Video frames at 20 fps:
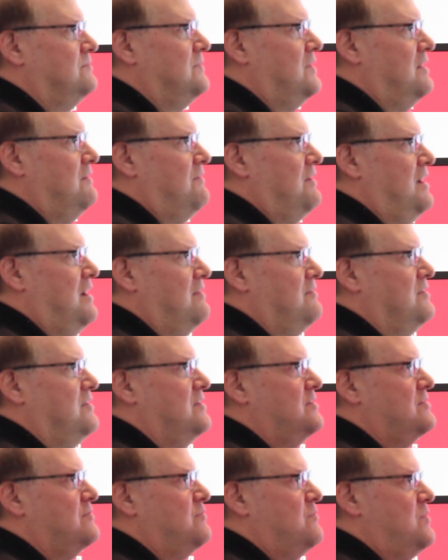I've had
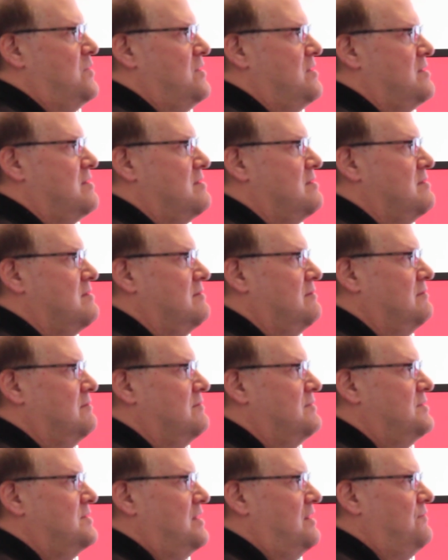this one
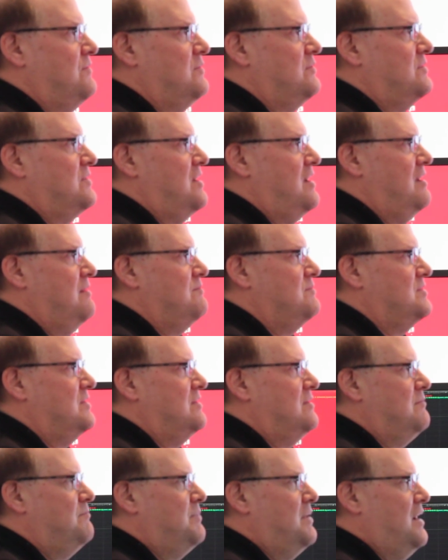several times in
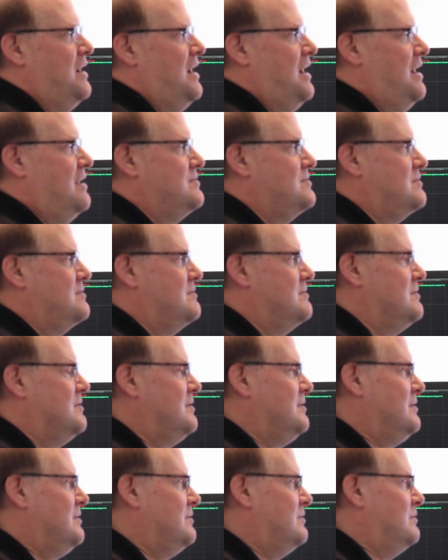the past.
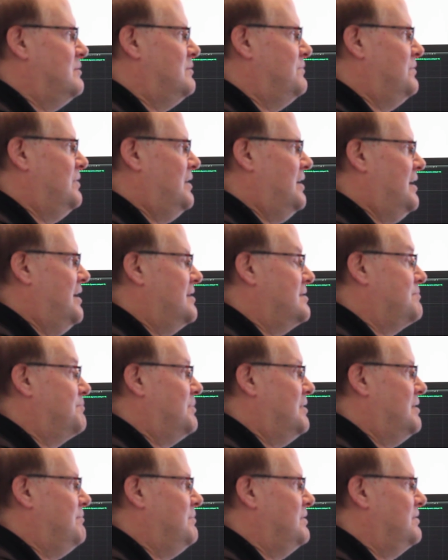Over the last
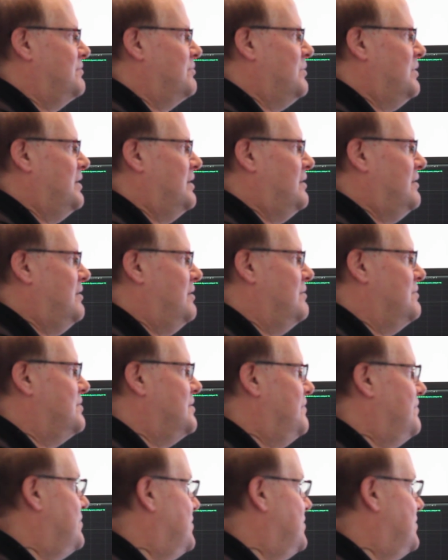probably 20 years, I've